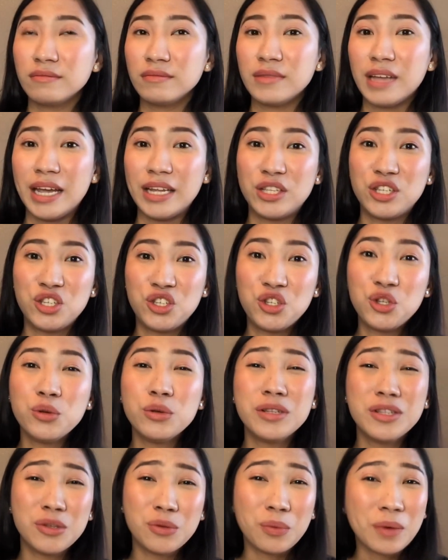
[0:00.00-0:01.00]
it's too
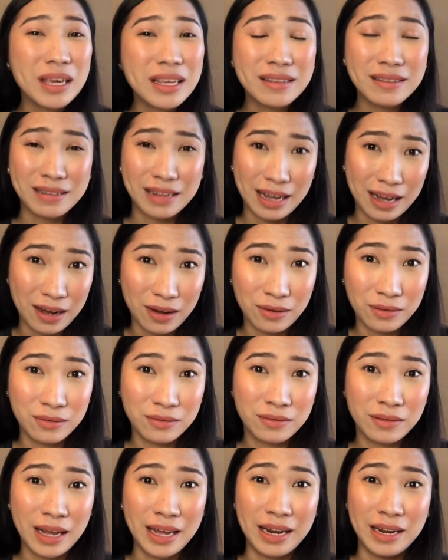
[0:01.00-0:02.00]
sweet now
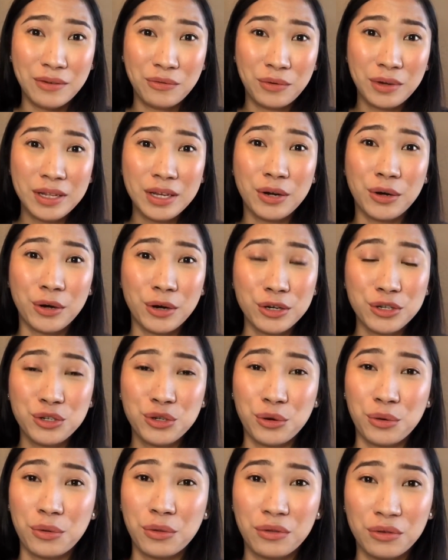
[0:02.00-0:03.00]
and it really hurts
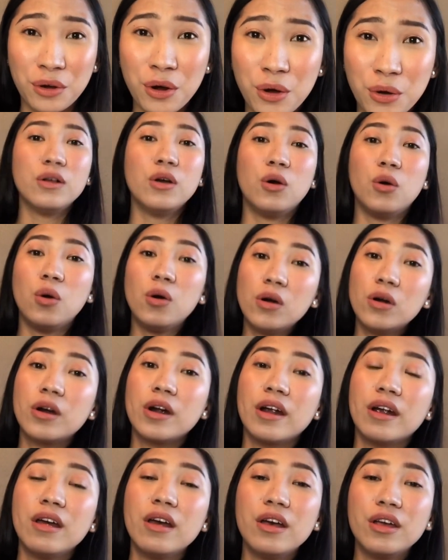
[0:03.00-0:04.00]
your throat,
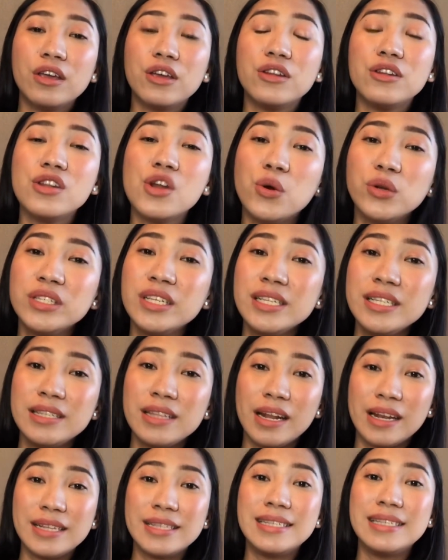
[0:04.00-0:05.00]
or you notice
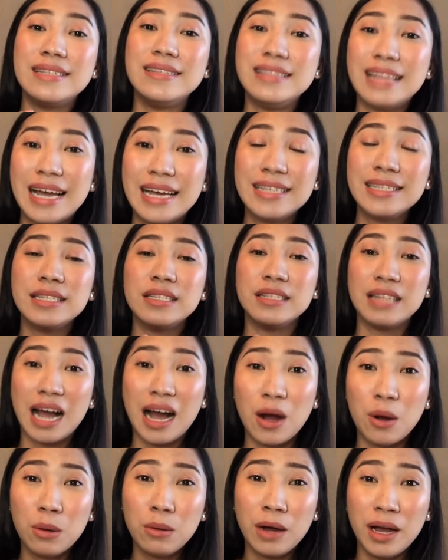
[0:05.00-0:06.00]
that it's less
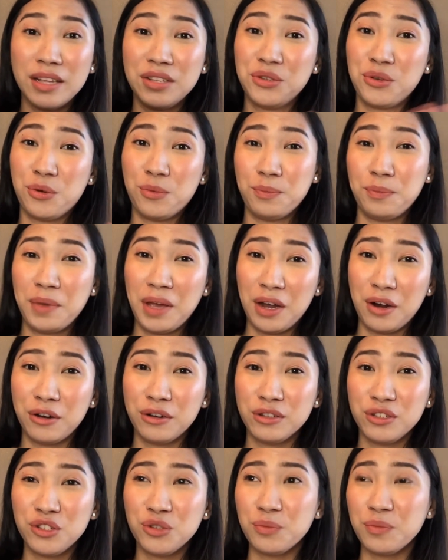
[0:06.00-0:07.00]
now as
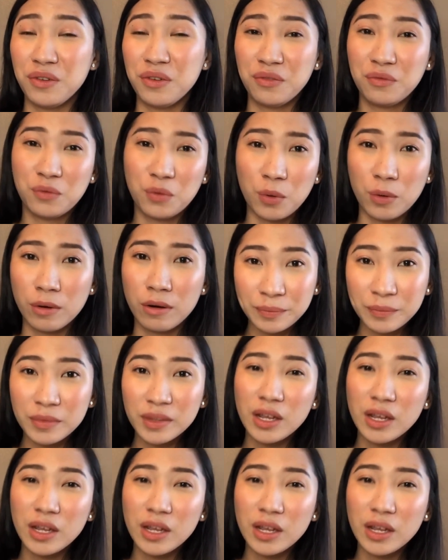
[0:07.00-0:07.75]
compared to before.